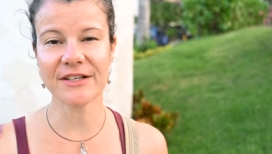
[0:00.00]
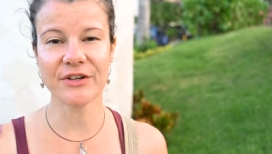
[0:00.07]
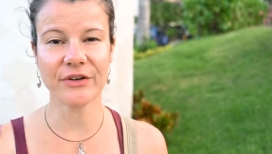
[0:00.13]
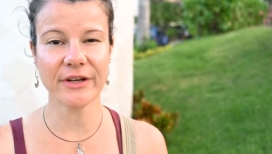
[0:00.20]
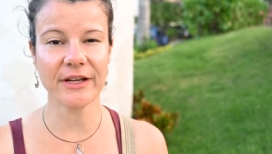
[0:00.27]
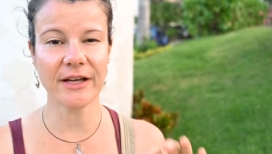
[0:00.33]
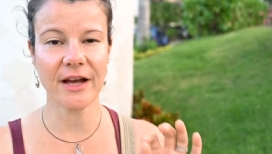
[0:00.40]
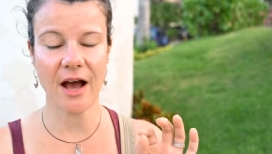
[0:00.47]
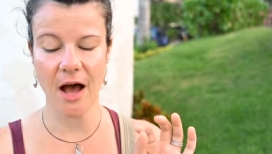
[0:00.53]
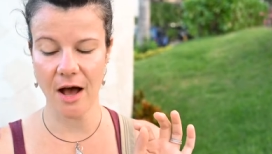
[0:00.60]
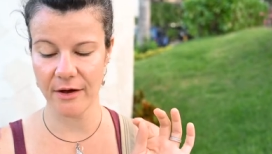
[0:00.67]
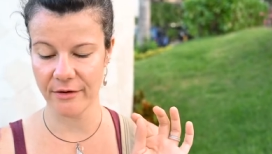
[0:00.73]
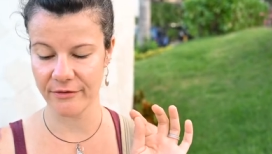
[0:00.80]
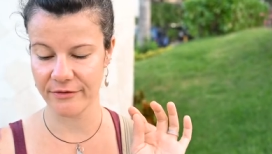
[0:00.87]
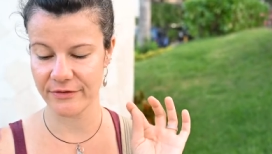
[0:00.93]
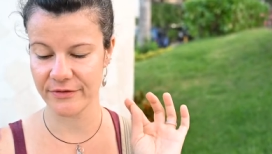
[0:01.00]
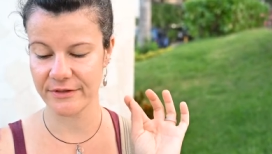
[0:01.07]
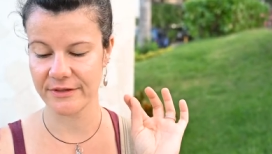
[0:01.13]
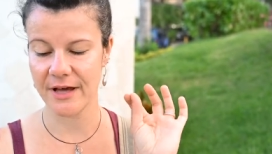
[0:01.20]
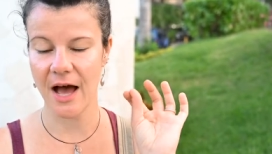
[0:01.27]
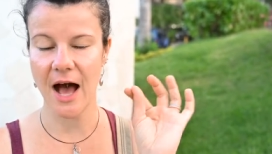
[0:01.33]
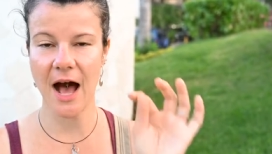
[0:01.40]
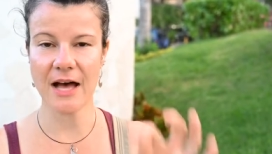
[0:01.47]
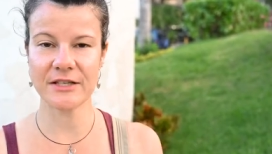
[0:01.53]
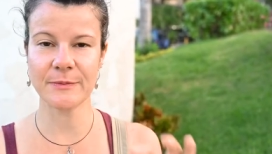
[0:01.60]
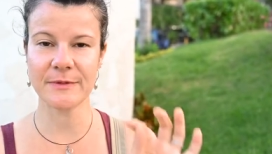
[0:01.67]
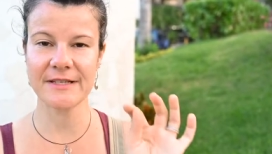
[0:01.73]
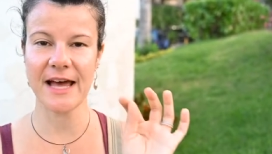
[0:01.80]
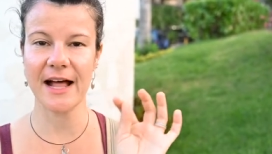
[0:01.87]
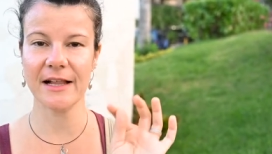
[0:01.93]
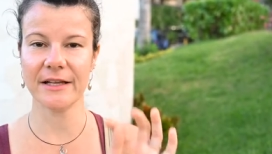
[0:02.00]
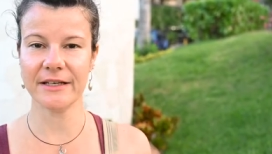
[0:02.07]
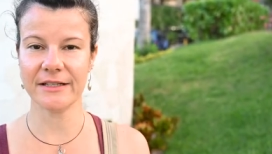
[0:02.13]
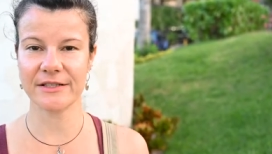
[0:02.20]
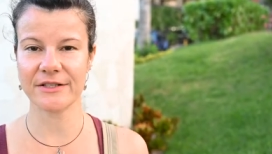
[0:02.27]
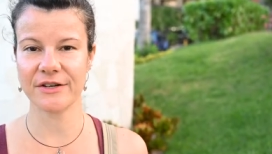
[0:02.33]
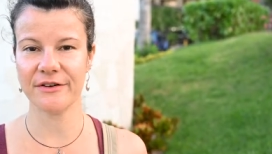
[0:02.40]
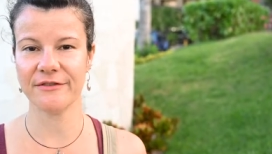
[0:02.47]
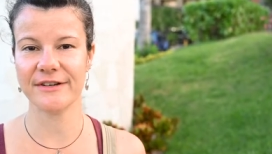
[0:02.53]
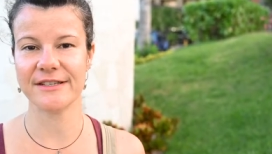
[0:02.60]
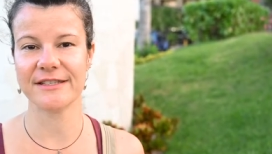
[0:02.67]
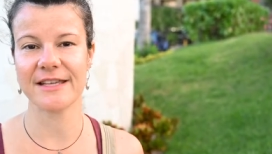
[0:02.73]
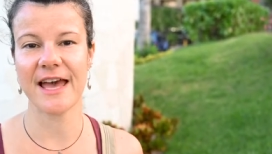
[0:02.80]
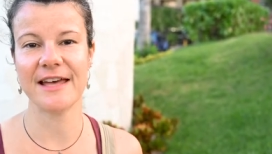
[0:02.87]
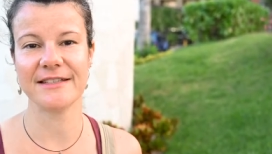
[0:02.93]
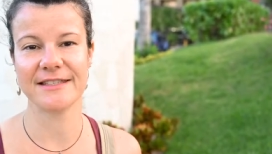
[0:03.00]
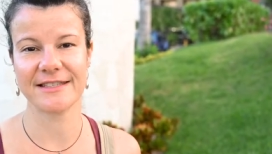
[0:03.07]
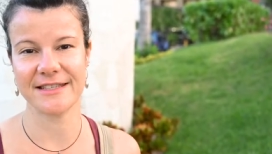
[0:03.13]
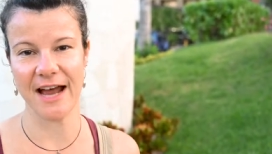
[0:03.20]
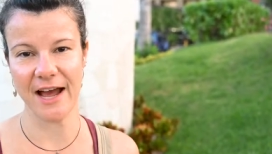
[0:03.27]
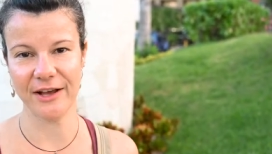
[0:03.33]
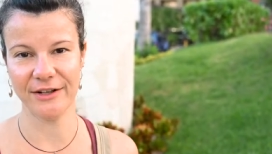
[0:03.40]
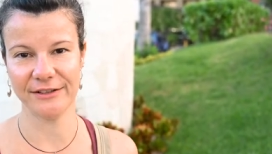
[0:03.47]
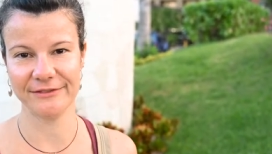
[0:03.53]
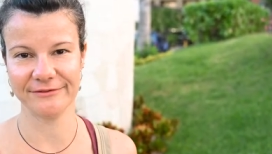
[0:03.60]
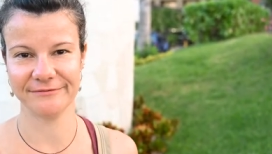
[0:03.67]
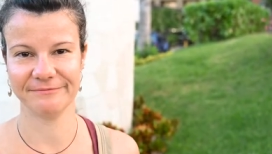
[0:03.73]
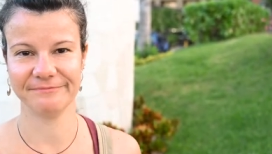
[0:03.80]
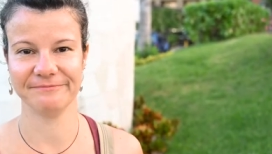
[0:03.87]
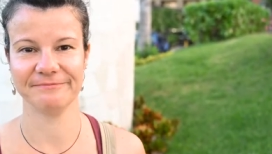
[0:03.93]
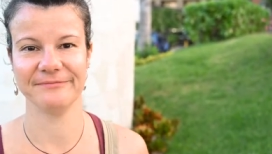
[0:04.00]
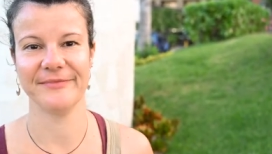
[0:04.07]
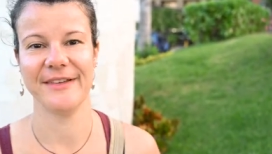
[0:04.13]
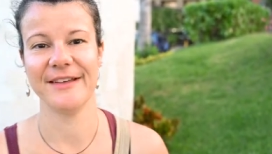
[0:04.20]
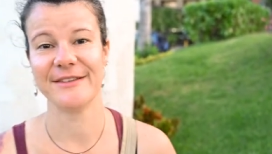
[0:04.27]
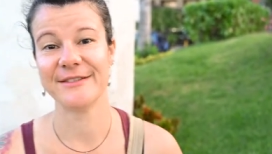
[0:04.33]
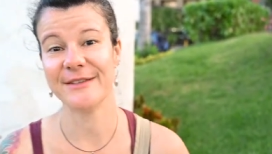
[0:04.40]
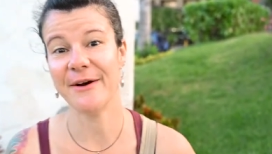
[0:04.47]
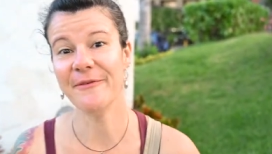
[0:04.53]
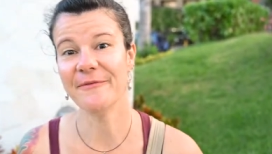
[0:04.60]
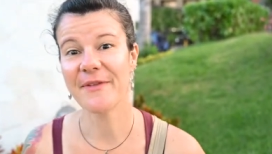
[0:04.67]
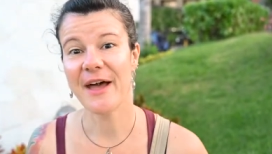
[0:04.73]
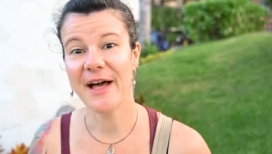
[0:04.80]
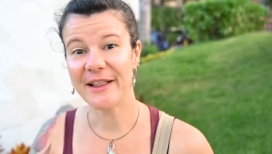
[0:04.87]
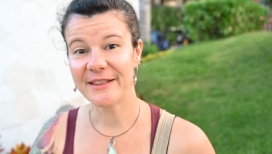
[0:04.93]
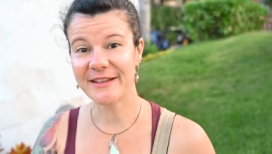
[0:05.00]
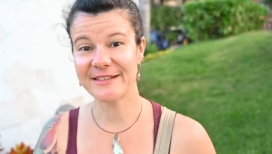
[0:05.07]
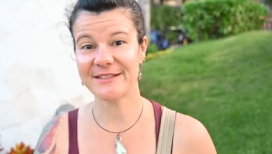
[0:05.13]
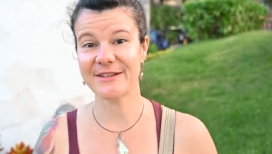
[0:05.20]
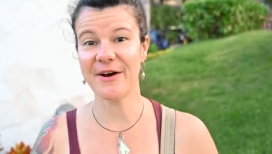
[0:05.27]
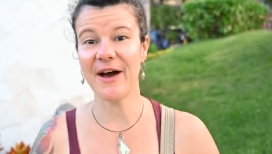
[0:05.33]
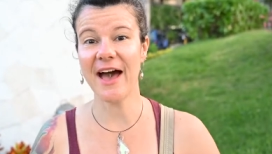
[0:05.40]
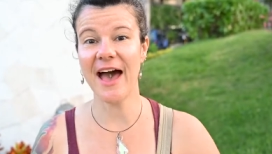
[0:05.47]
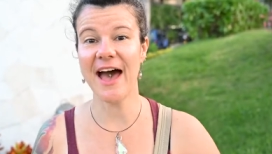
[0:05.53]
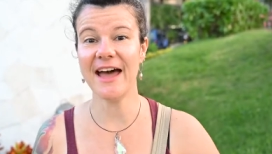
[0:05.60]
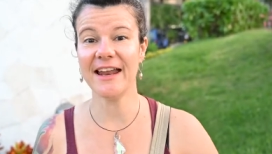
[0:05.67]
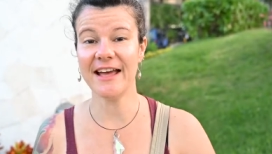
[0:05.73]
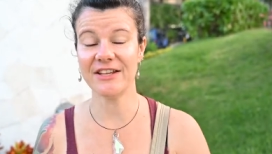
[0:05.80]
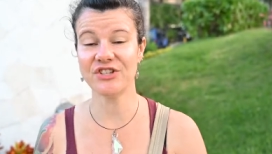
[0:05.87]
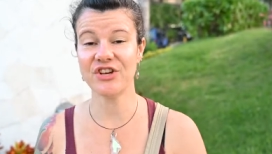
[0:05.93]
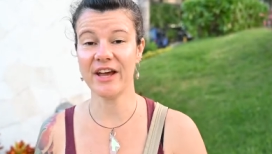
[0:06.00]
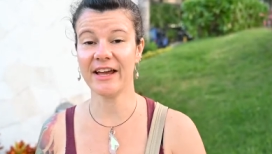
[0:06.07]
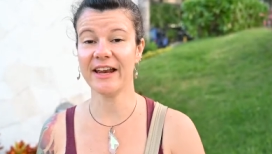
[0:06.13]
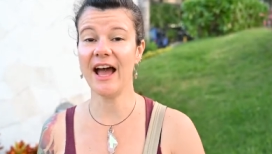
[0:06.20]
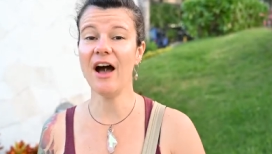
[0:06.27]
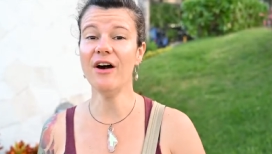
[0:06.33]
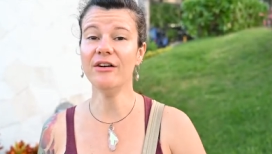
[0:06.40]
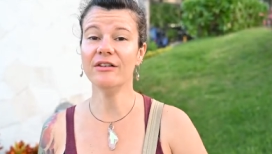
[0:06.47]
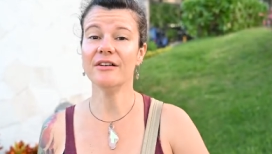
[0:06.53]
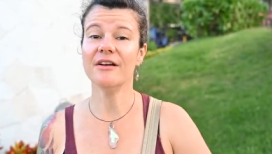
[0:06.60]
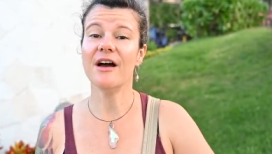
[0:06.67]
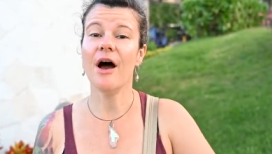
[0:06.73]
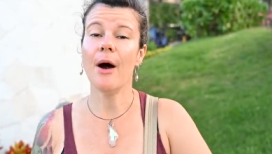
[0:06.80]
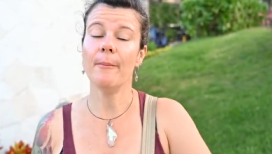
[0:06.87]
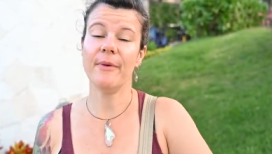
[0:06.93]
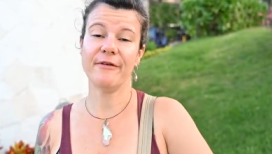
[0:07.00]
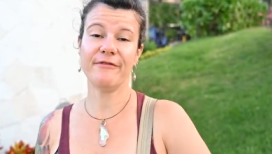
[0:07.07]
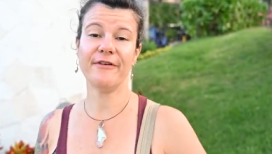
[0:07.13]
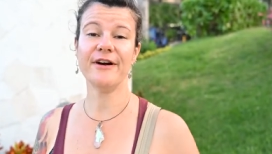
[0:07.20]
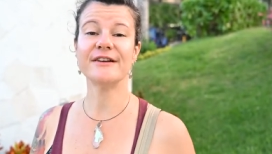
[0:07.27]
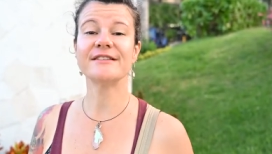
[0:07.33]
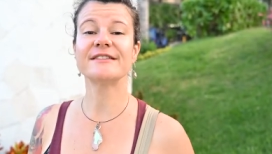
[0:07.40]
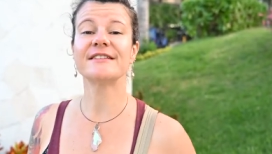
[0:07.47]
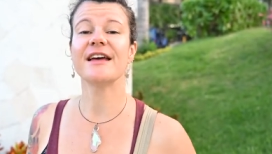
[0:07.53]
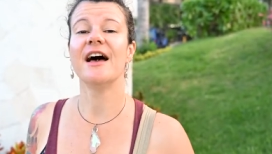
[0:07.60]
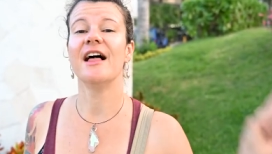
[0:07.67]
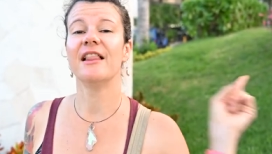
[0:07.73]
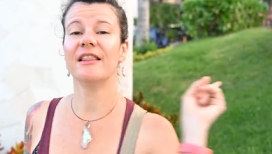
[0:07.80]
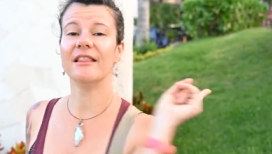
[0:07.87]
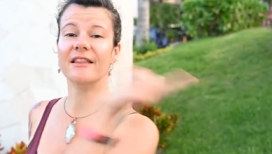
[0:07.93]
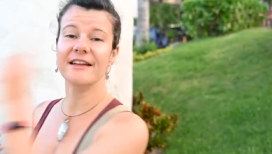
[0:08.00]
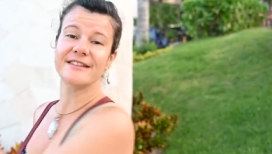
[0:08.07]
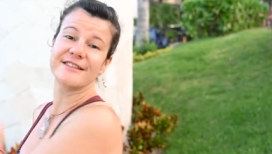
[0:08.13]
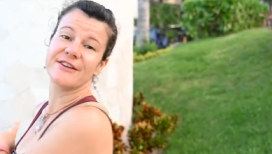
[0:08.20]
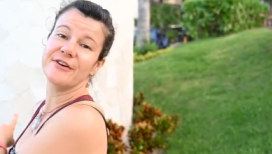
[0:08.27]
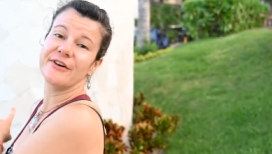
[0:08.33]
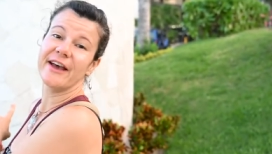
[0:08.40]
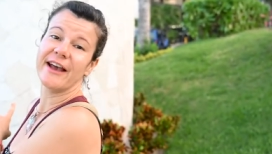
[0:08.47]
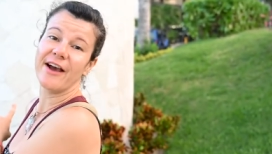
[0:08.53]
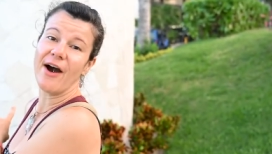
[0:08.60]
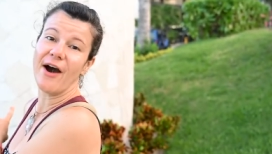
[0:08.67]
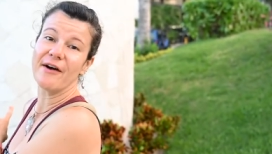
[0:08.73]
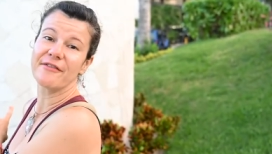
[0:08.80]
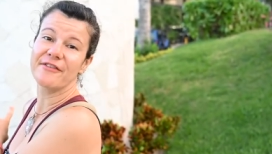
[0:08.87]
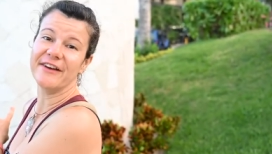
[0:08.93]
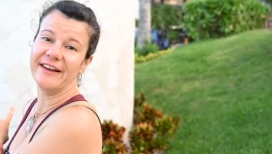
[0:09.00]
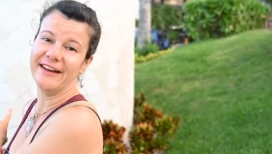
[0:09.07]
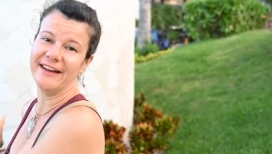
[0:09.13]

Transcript: degree of hospitality, service, and style. So let's go ahead and check it out. But first, let's go get coffee.